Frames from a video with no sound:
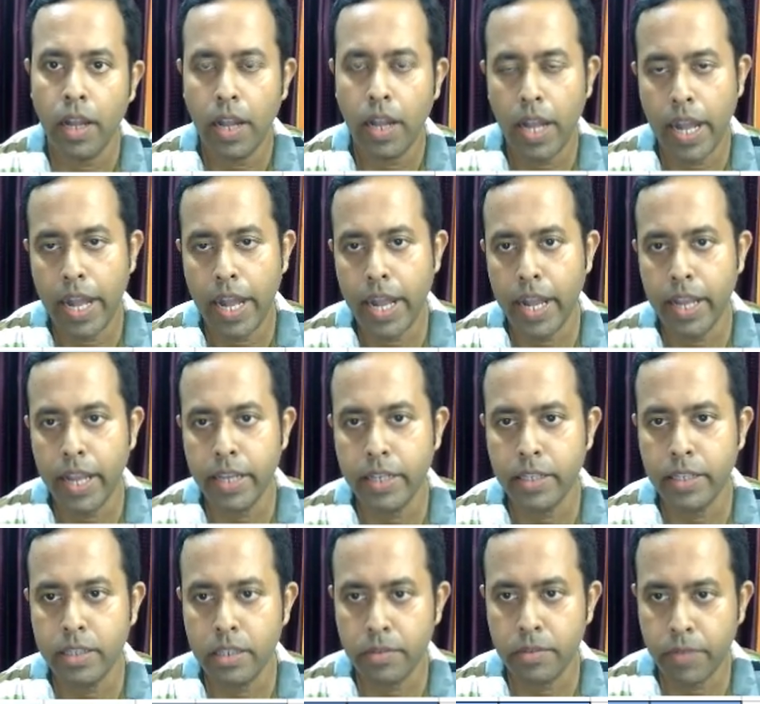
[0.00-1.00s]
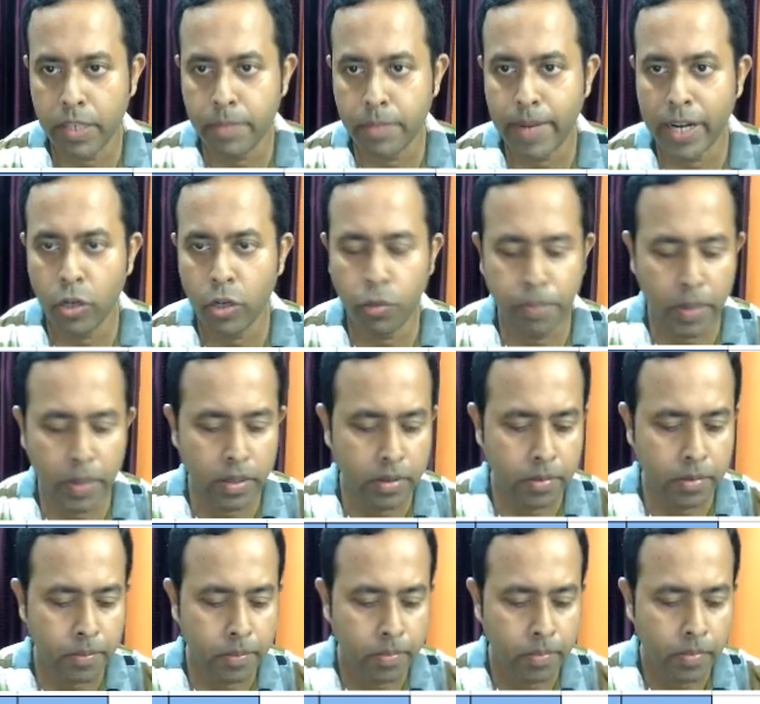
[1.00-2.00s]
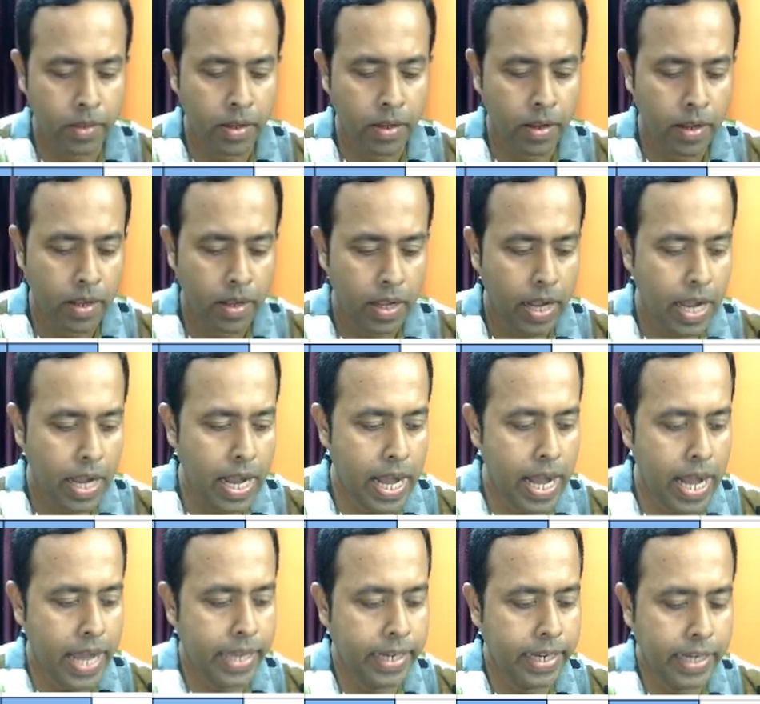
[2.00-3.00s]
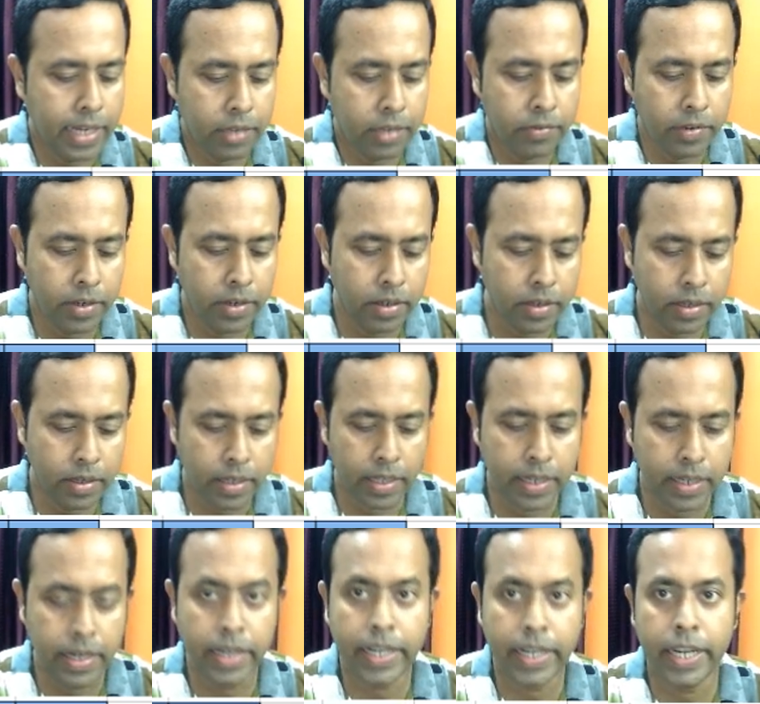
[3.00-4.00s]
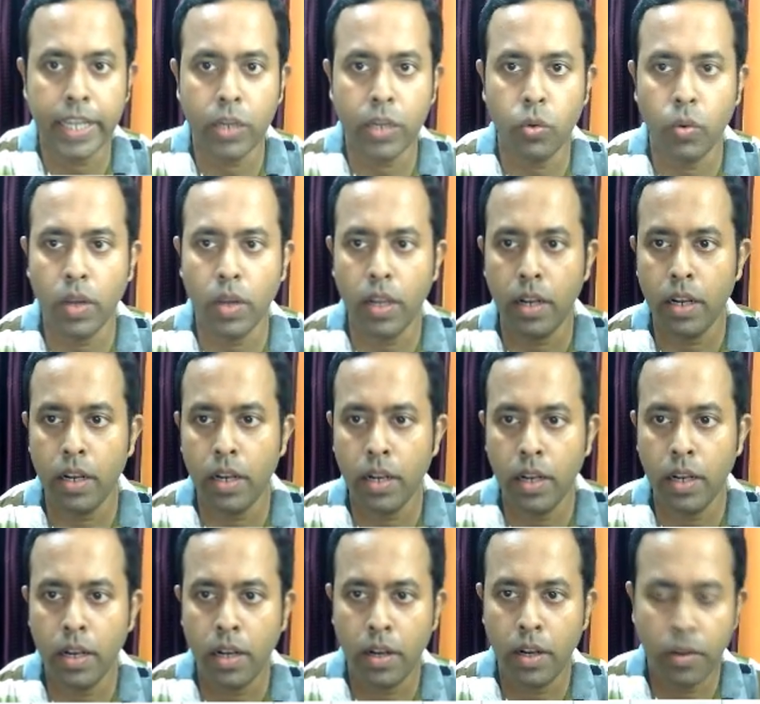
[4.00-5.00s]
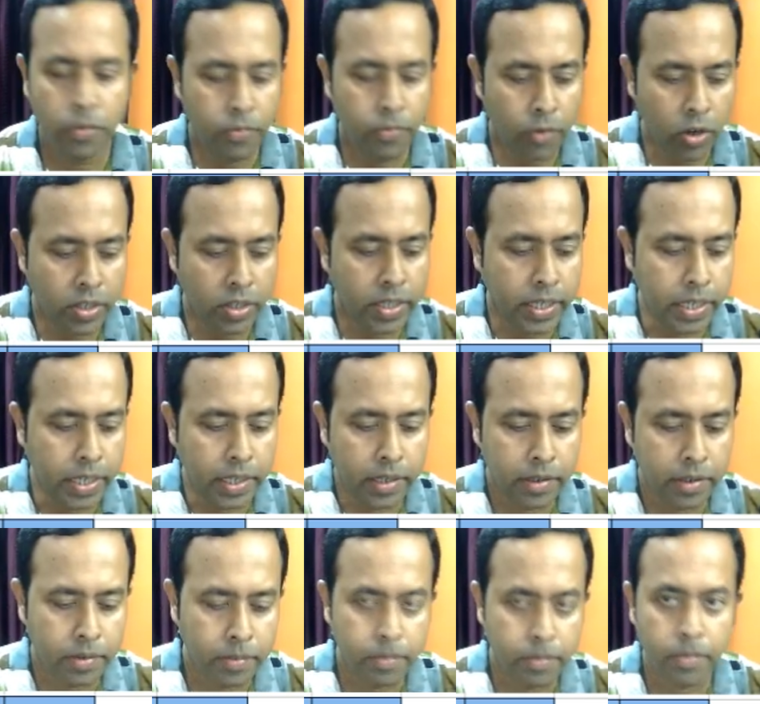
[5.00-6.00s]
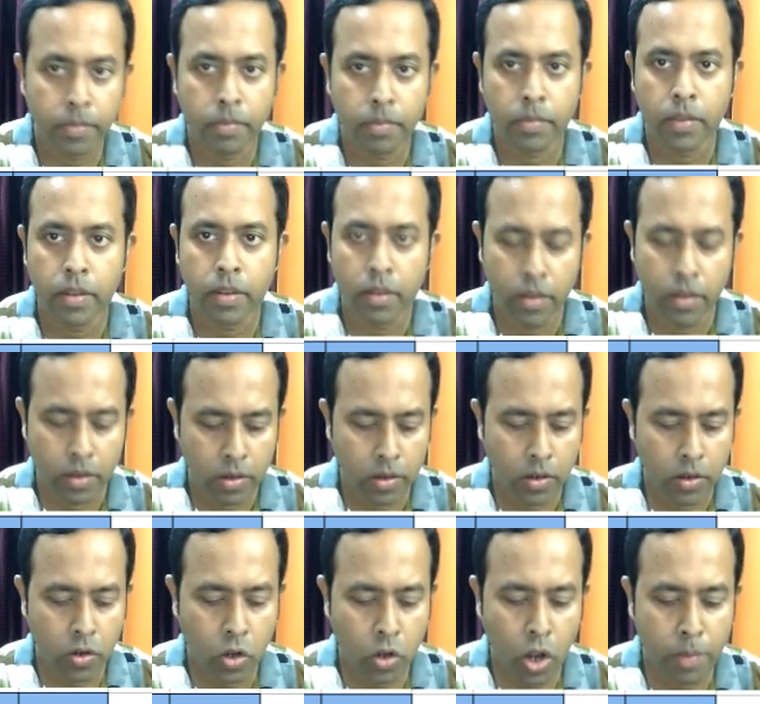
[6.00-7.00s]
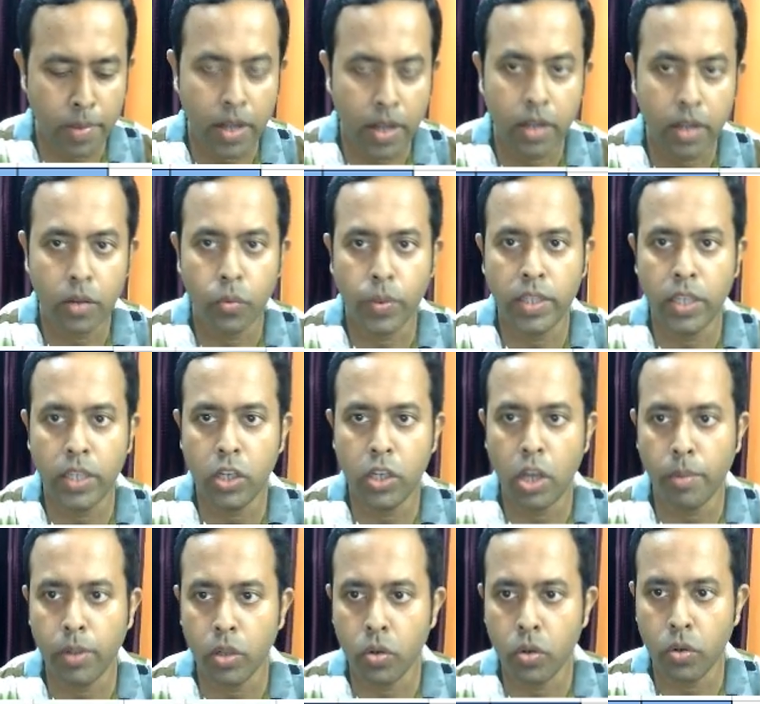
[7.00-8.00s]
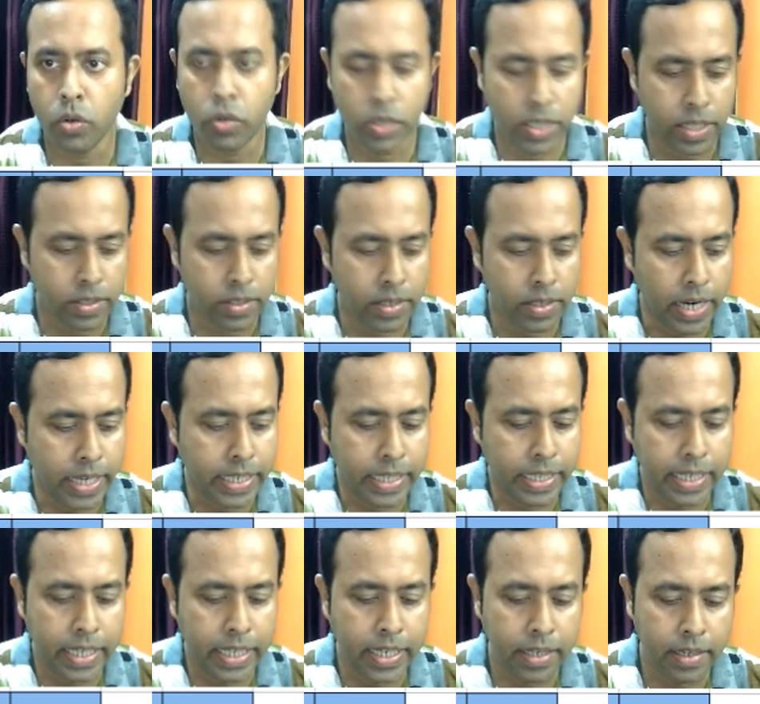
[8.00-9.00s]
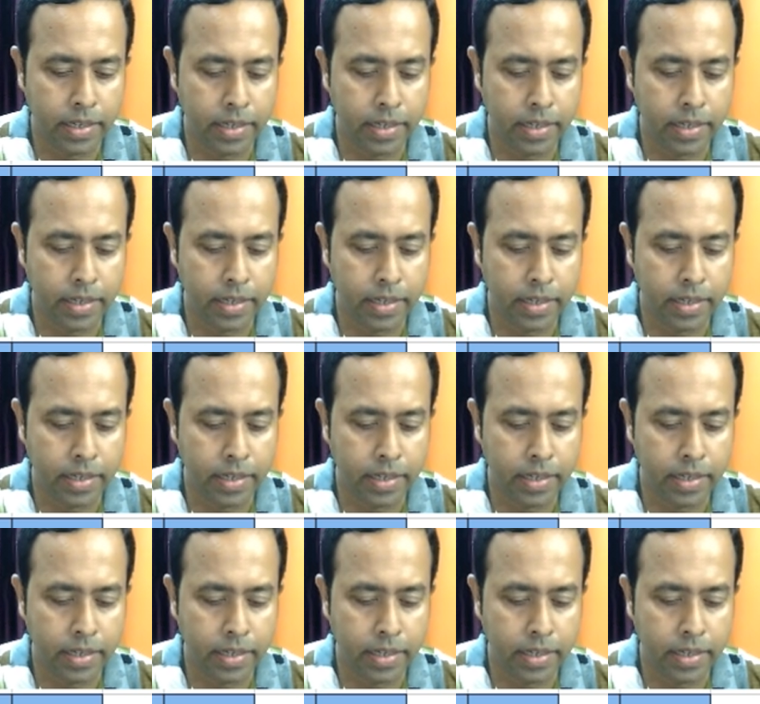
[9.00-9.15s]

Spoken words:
and first bracket open, I11 greater or equal 40, comma, within double quote just write E,